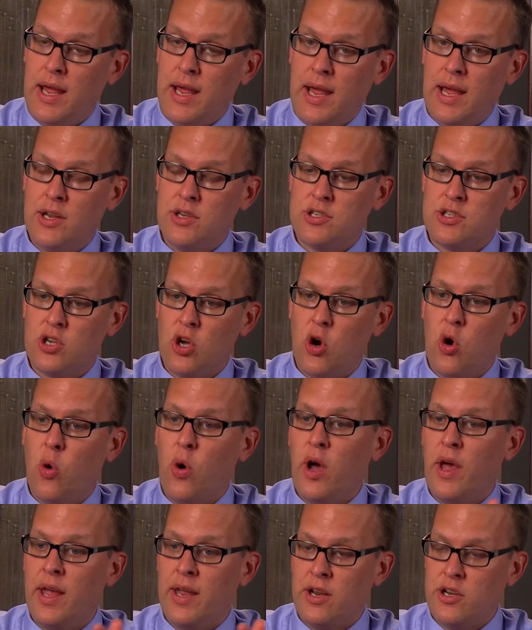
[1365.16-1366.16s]
And
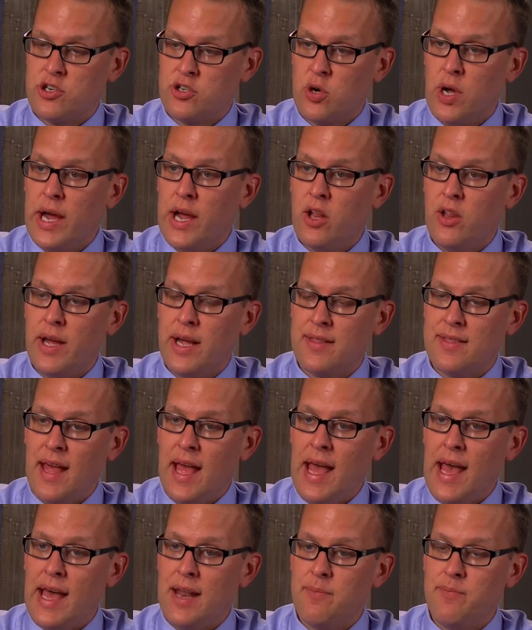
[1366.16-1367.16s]
so in a trial like
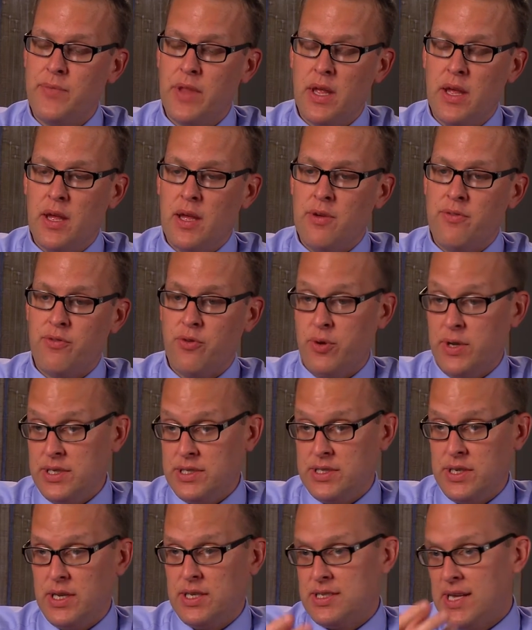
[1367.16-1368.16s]
that, for
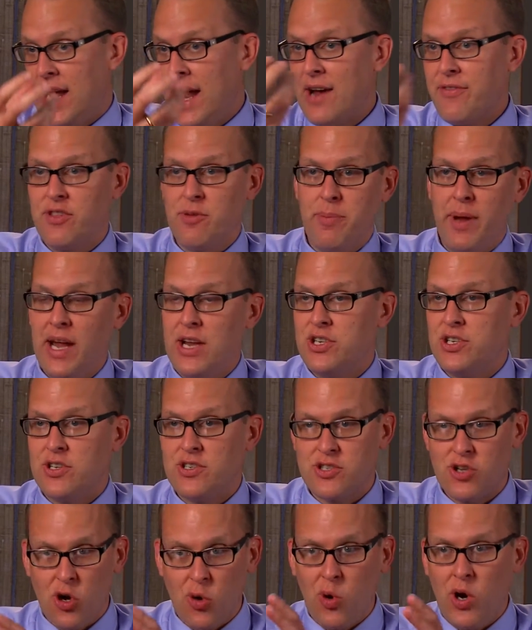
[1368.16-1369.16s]
instance, half the
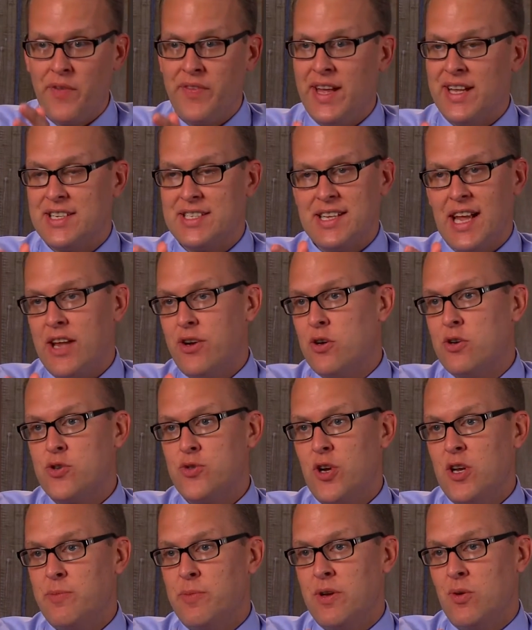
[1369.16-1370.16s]
patients go on that standard
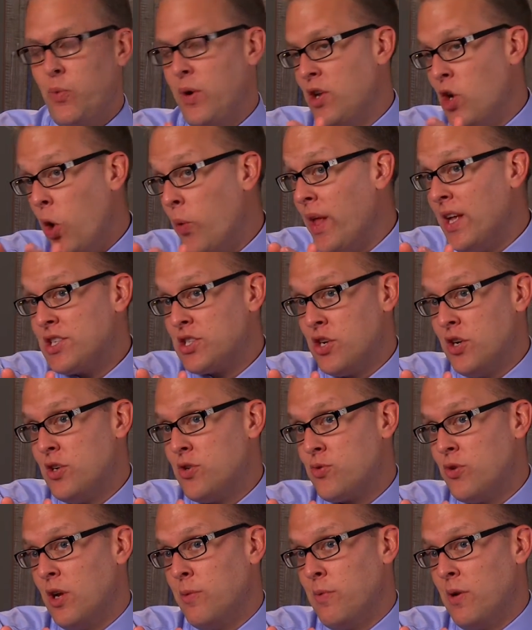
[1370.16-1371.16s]
treatment. We know that's good
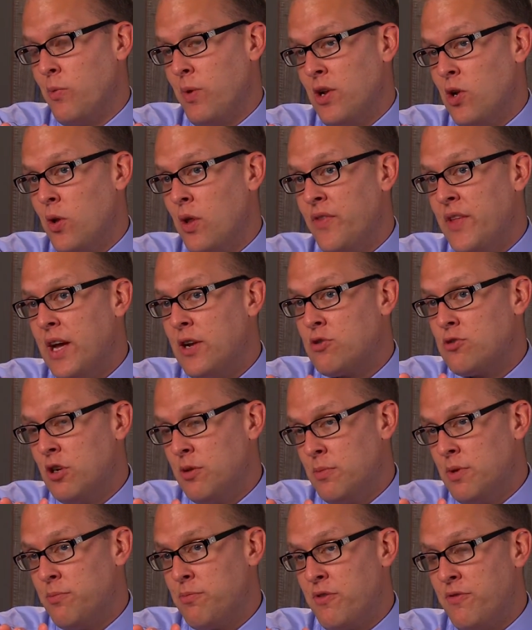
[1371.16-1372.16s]
treatment. We know that that
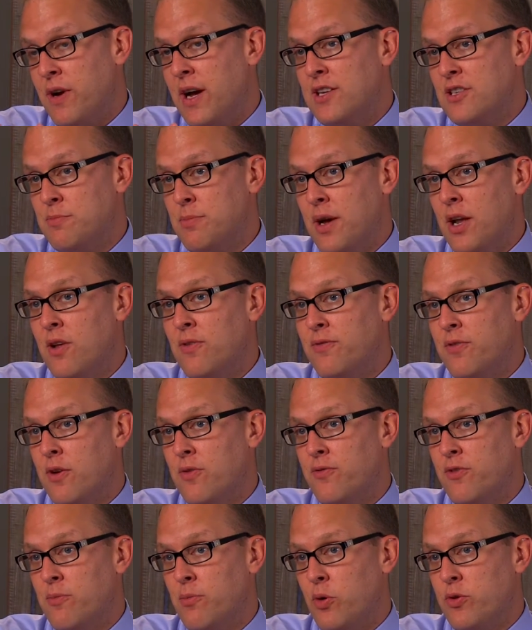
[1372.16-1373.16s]
treatment provides
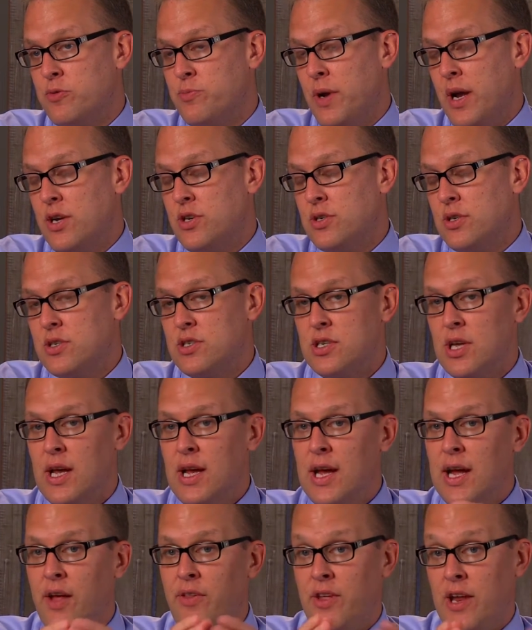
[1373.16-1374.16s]
benefit for most patients.
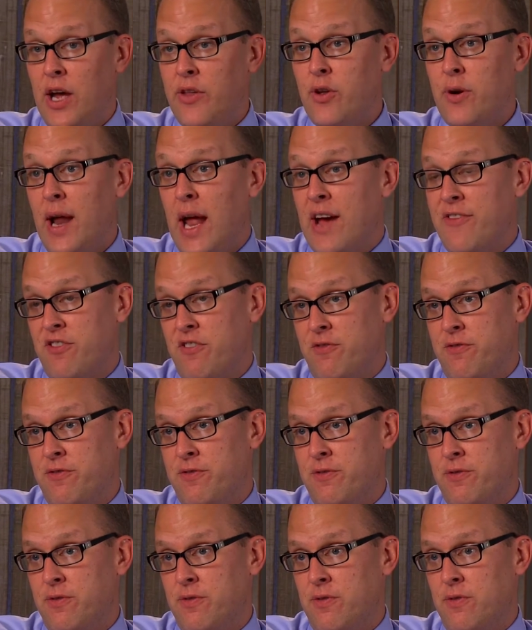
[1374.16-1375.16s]
The other half
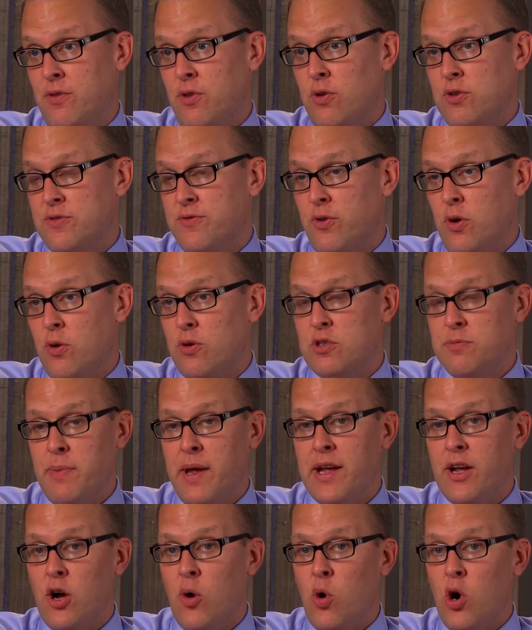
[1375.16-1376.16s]
of those folks
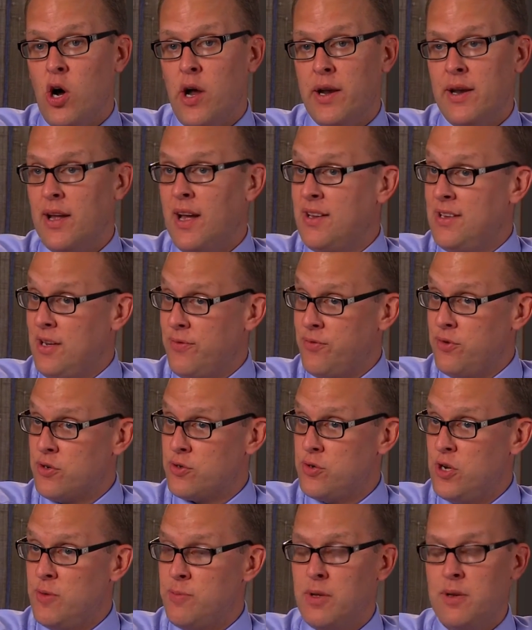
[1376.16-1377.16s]
may go on a different
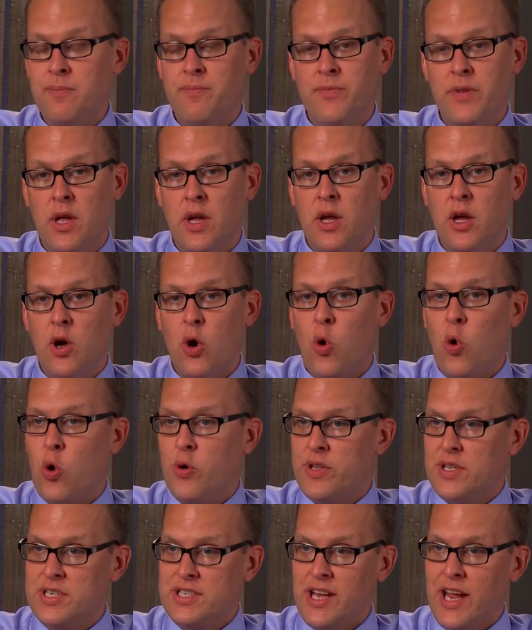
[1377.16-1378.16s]
treatment
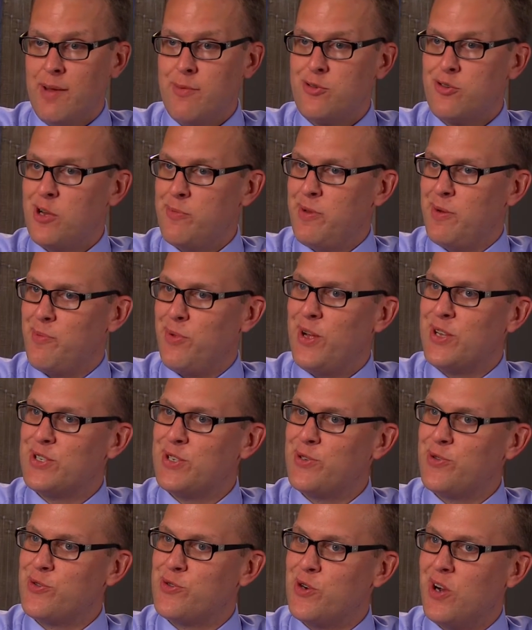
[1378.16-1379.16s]
or the same treatment
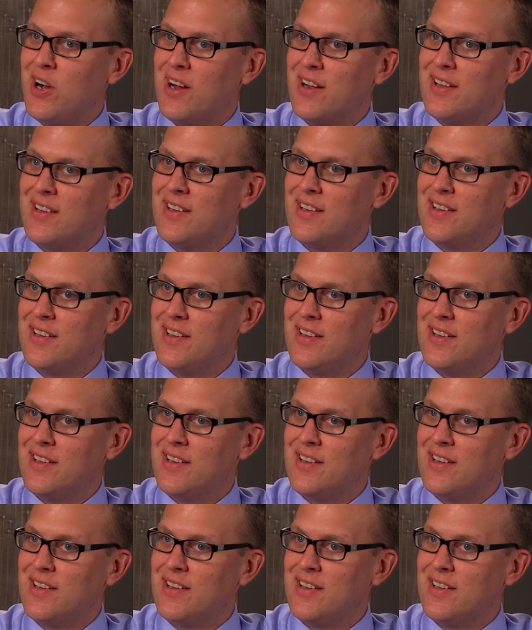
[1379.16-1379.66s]
plus a new drug